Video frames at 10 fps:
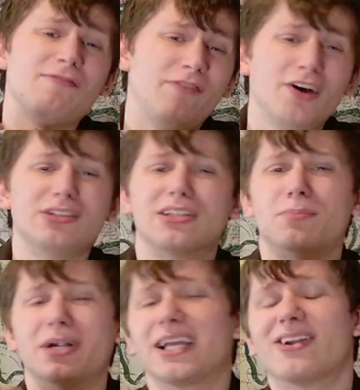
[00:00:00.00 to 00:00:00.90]
failed in their
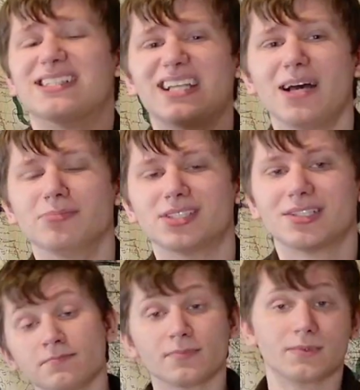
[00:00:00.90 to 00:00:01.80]
breakout attempt.
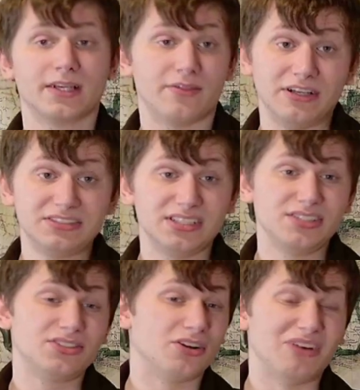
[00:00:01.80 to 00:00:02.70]
This
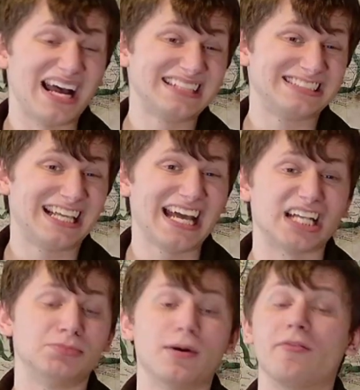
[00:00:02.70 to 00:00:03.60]
is the last
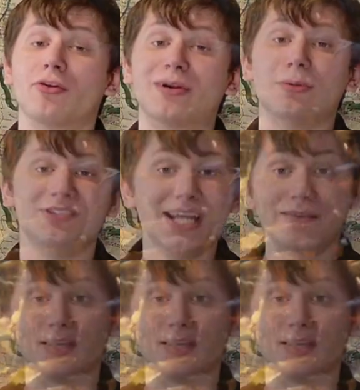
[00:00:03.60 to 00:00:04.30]
gasp of the rebel navy,